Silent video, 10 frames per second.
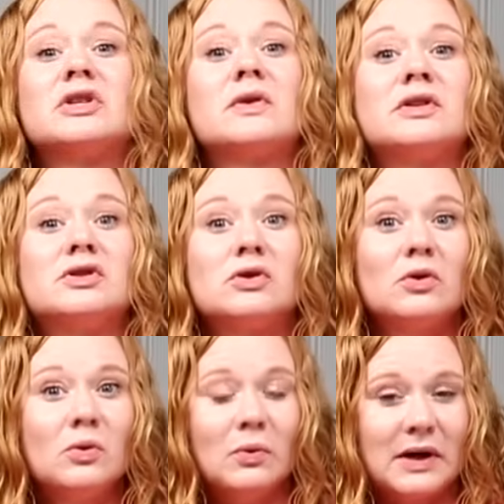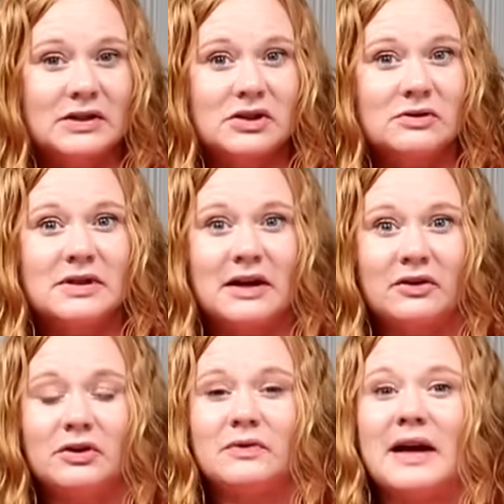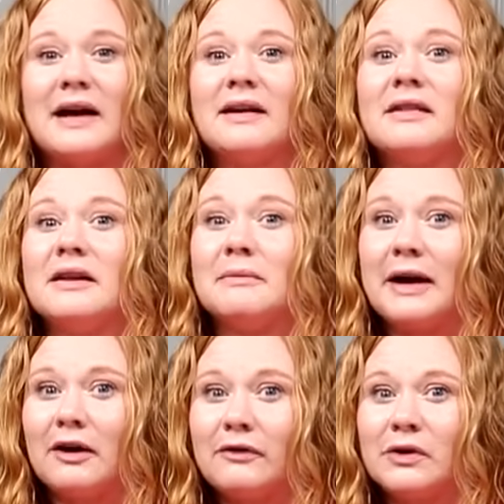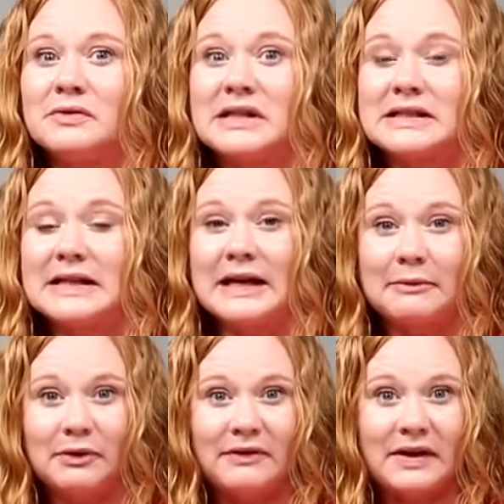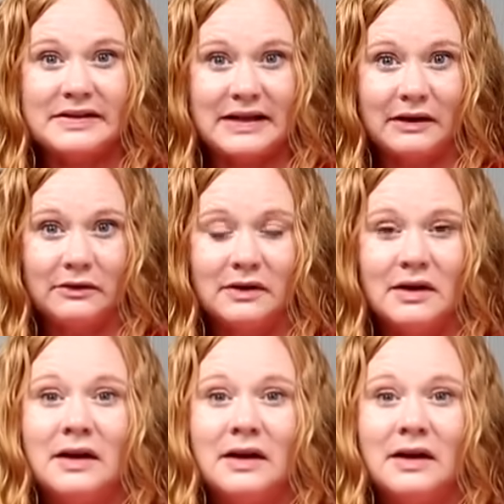So I do want to tell you that the microphone does amplify sound.